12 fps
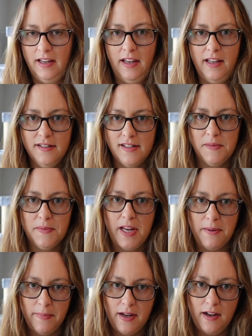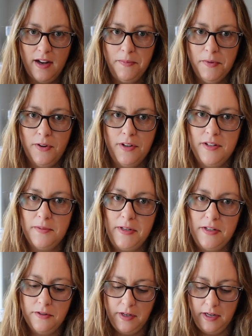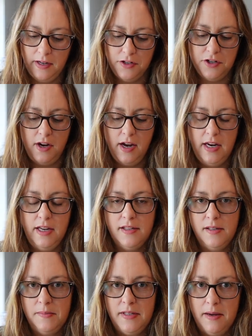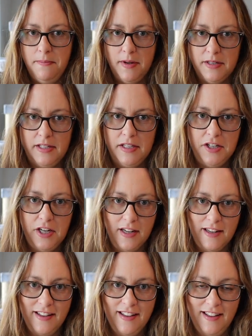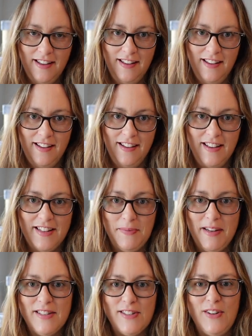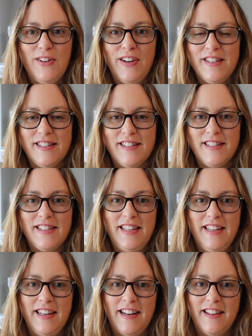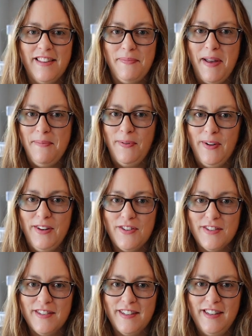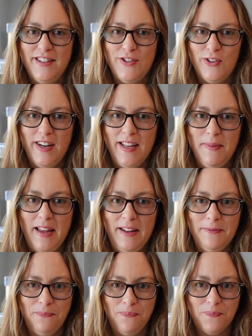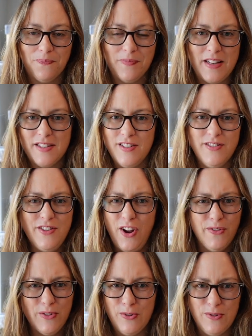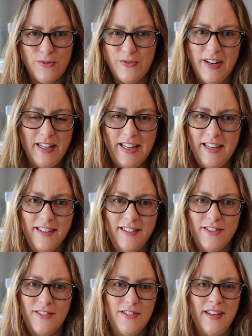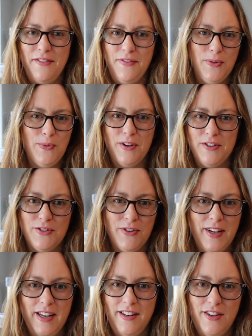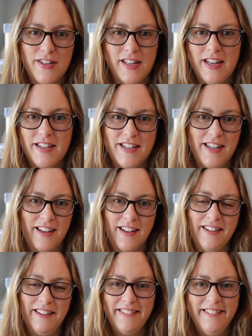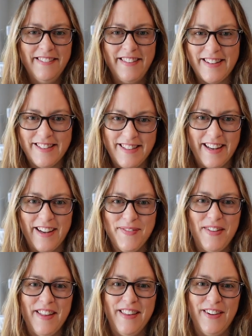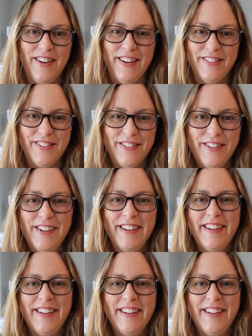In September, I'm going to be doing shiny September stitching. It's been so nice to see other people interested in joining me. There's no rules really. If you want to join in, use the hashtag. that can be the only rule.